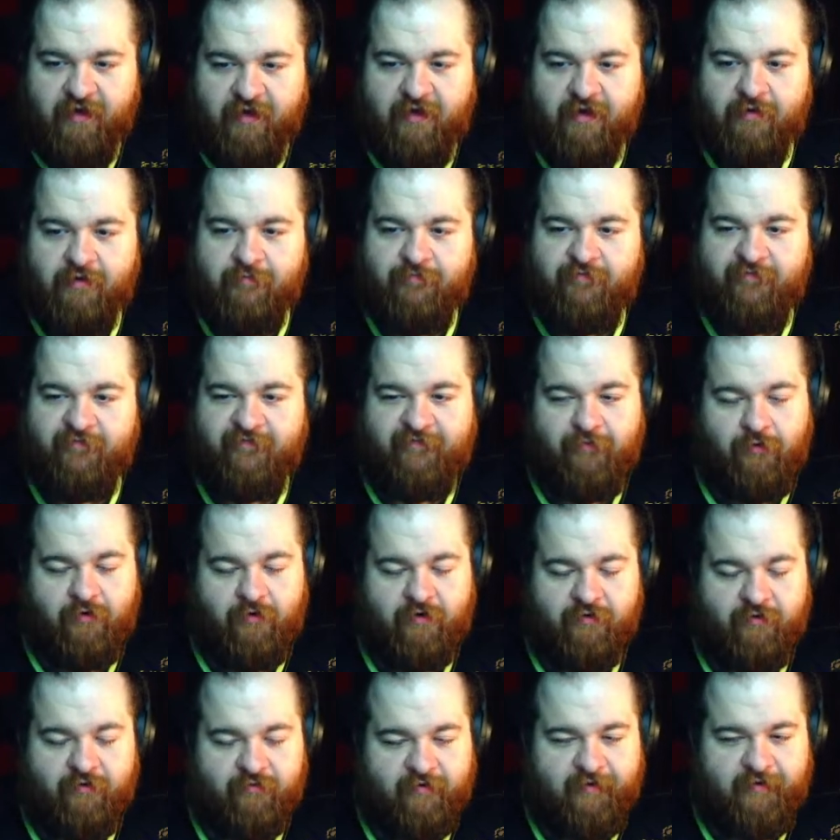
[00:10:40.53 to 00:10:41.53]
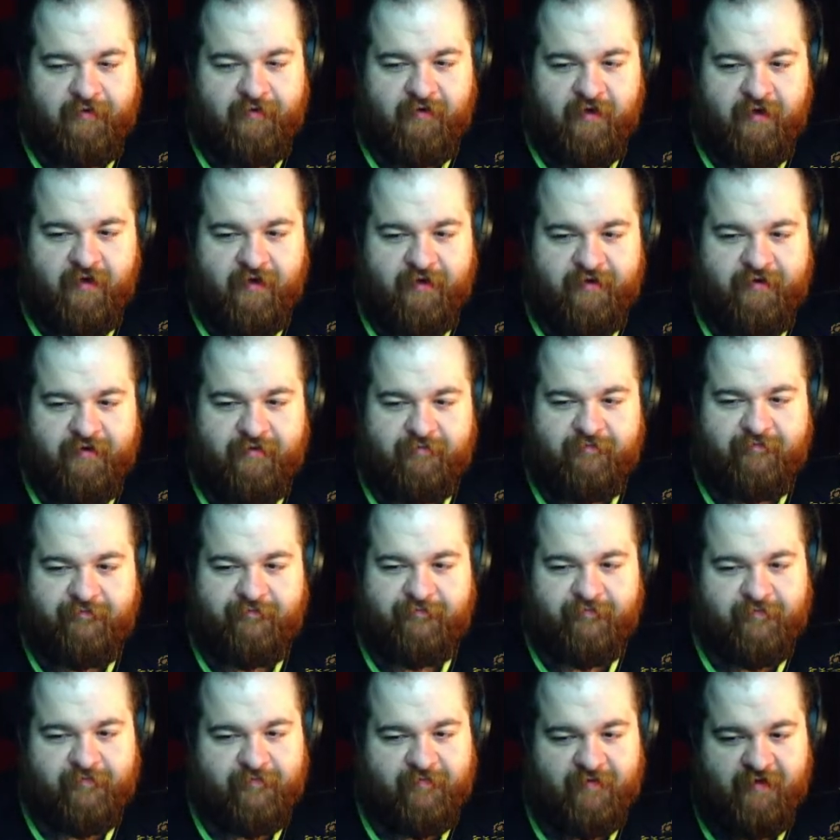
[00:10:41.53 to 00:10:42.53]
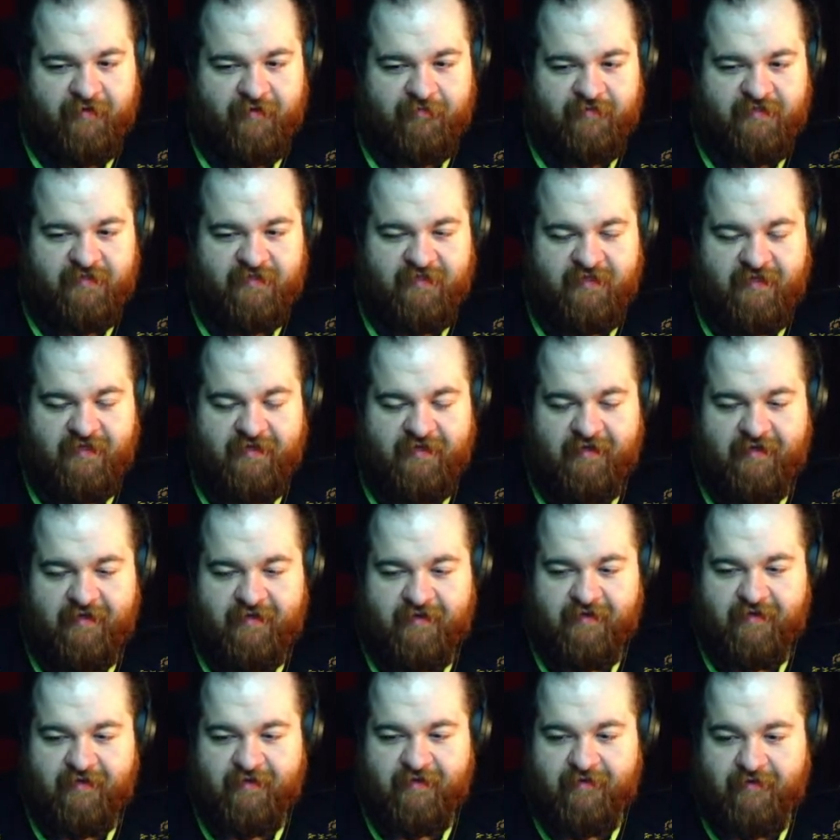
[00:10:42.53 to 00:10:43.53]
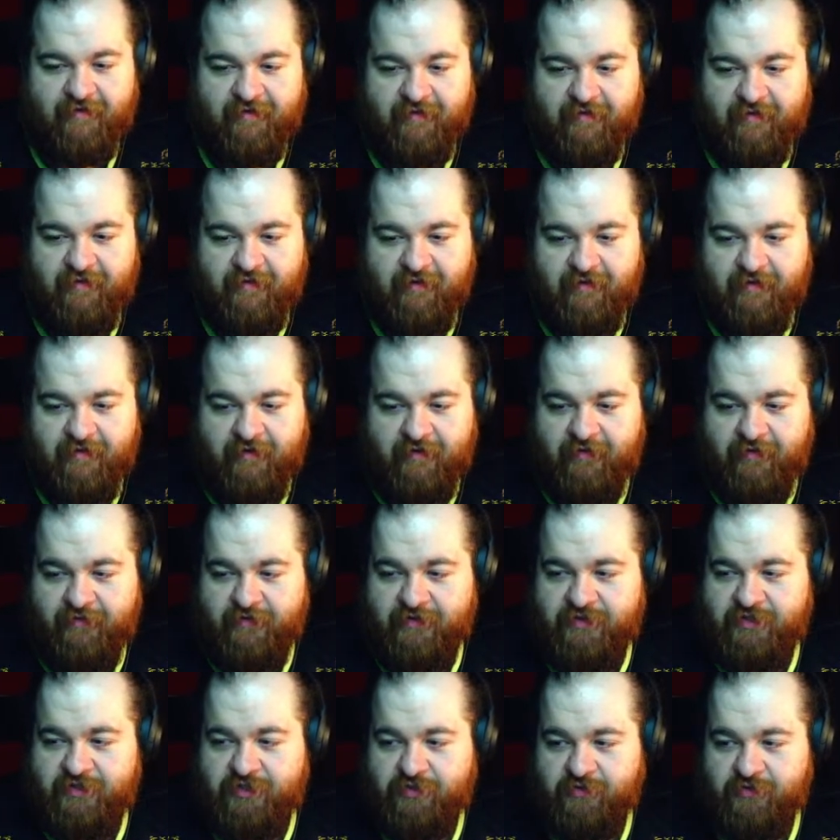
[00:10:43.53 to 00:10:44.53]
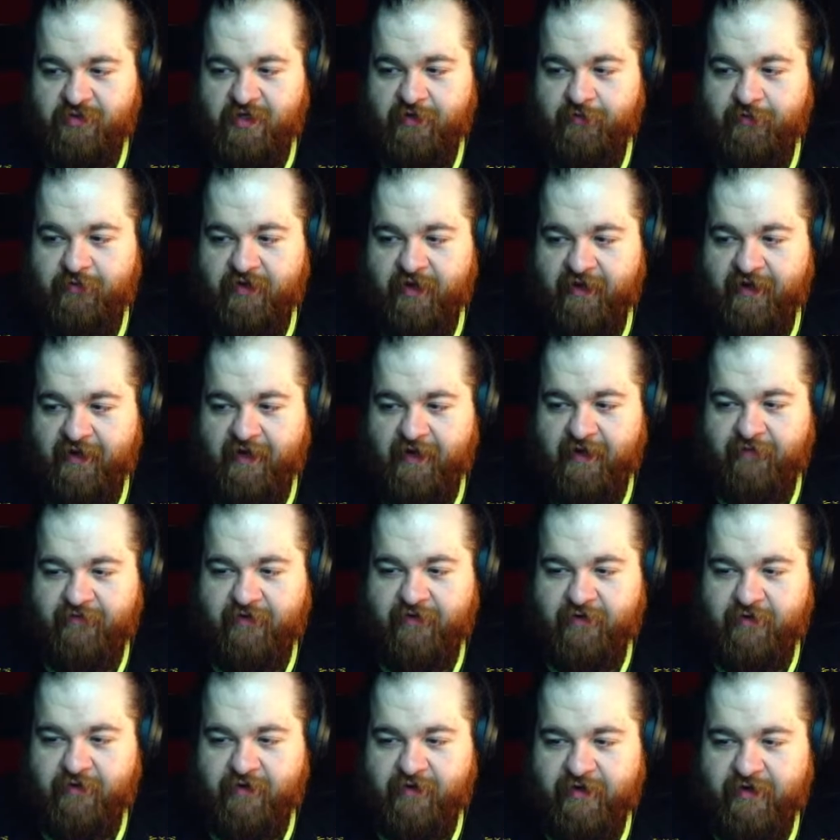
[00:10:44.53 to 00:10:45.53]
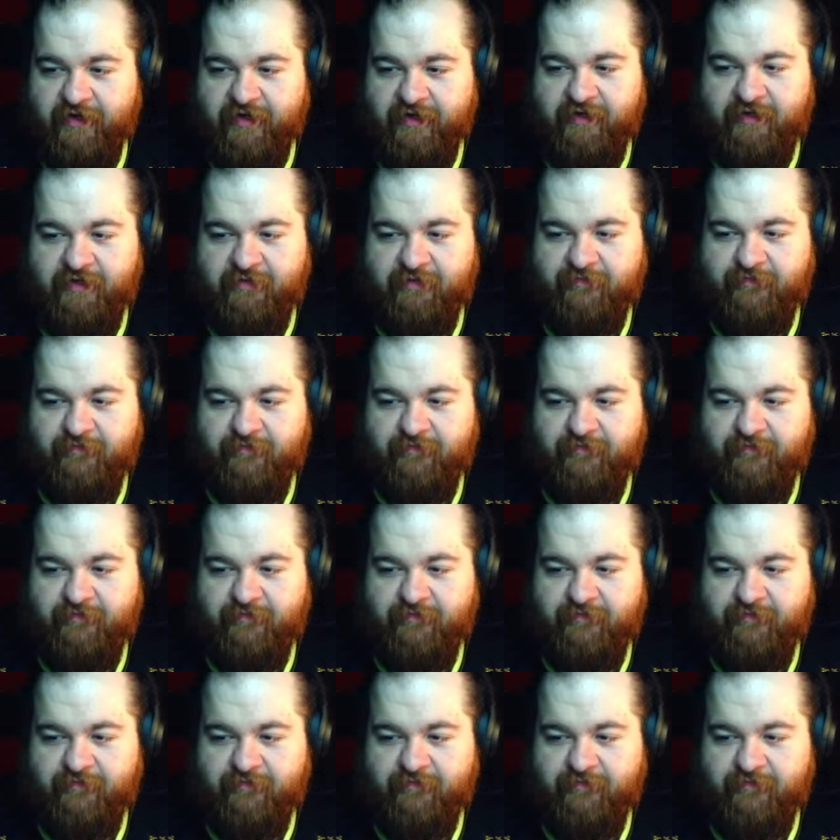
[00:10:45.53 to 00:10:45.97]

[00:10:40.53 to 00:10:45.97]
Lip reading: fork in the road, you know? Comes to the stream we have here, you know?